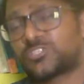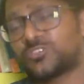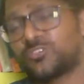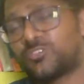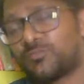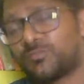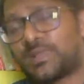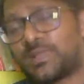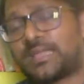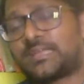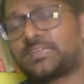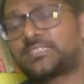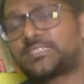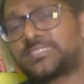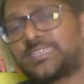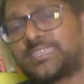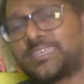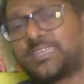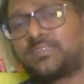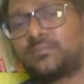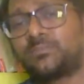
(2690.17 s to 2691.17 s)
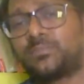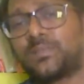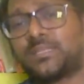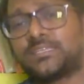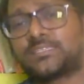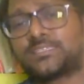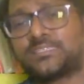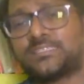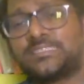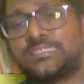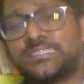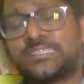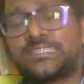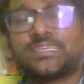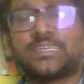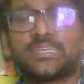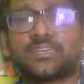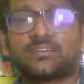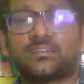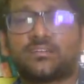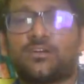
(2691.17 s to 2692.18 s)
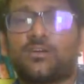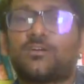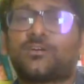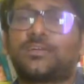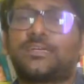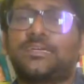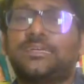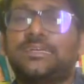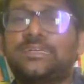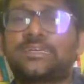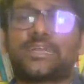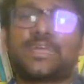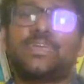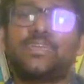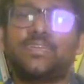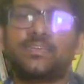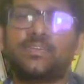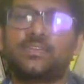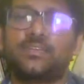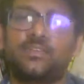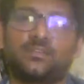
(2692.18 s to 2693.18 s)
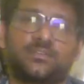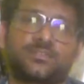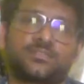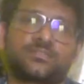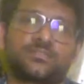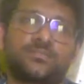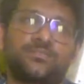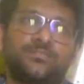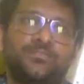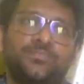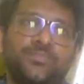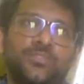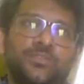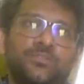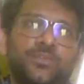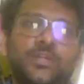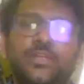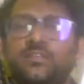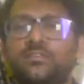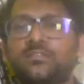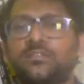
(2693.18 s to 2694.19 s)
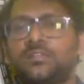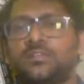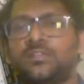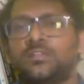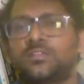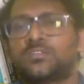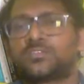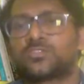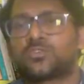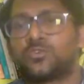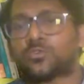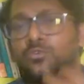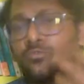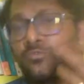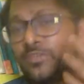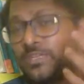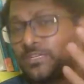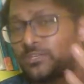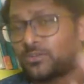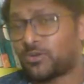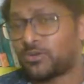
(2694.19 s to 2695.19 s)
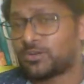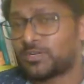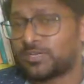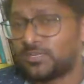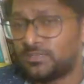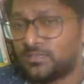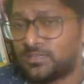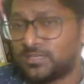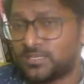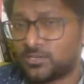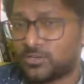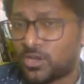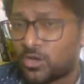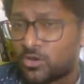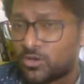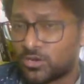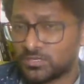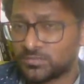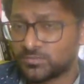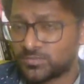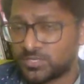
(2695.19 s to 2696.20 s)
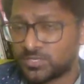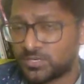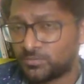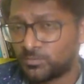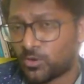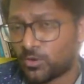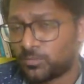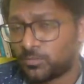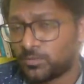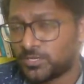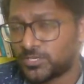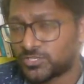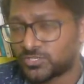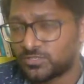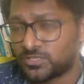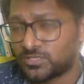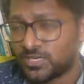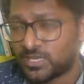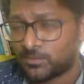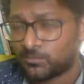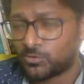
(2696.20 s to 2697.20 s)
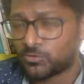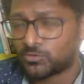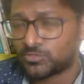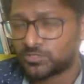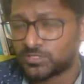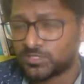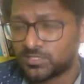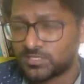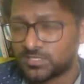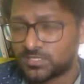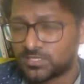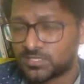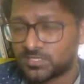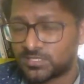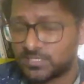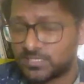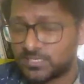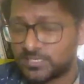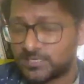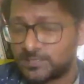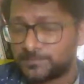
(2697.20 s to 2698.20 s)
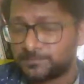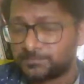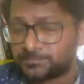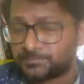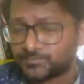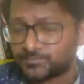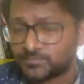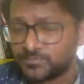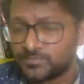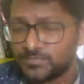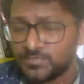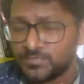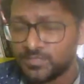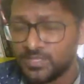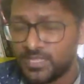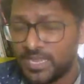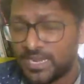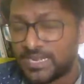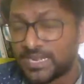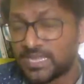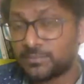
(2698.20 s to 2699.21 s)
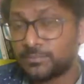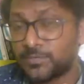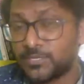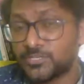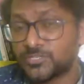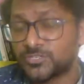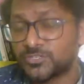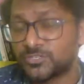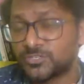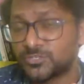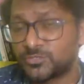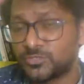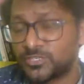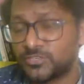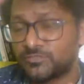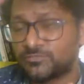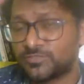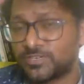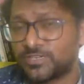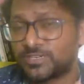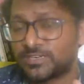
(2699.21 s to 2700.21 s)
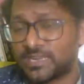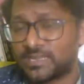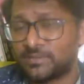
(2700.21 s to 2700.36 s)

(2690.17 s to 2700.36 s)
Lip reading: of plants taking place in xeric or dry areas, right? So we talked in organisms and population about this. Adaptations to different